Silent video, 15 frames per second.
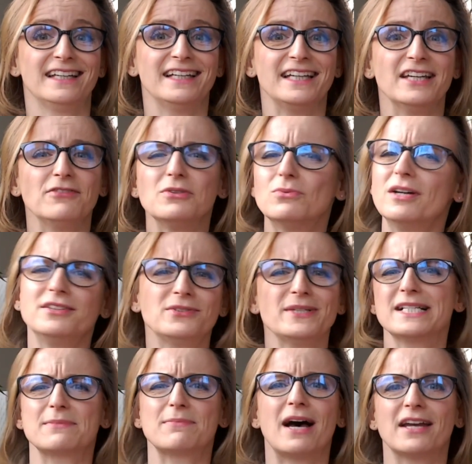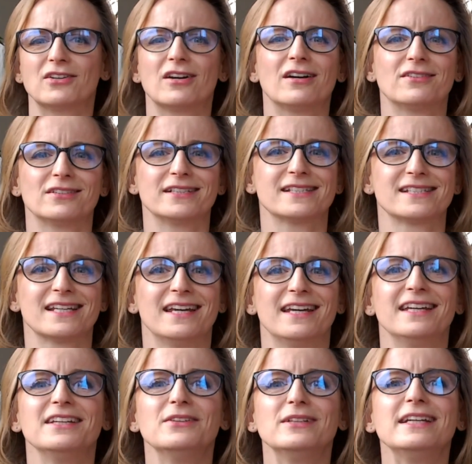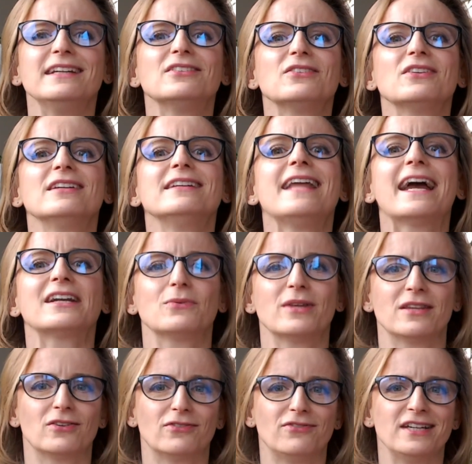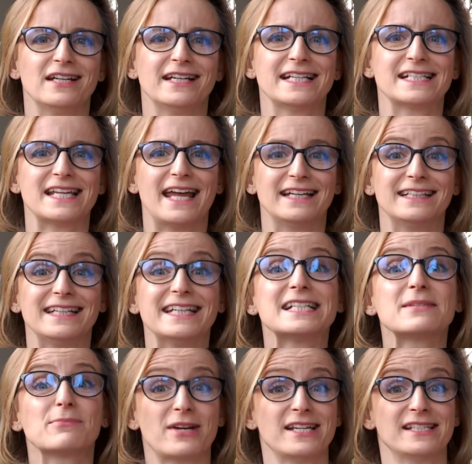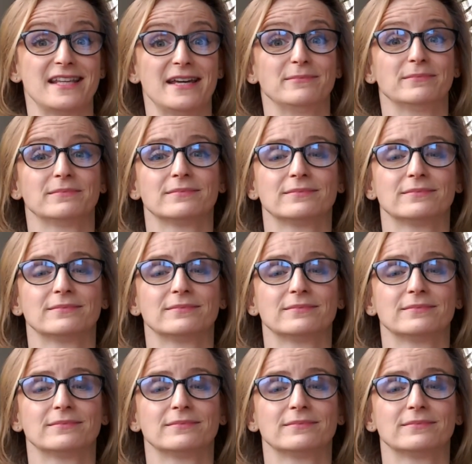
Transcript: If you want to inspire others, you need to connect with your feelings and express them.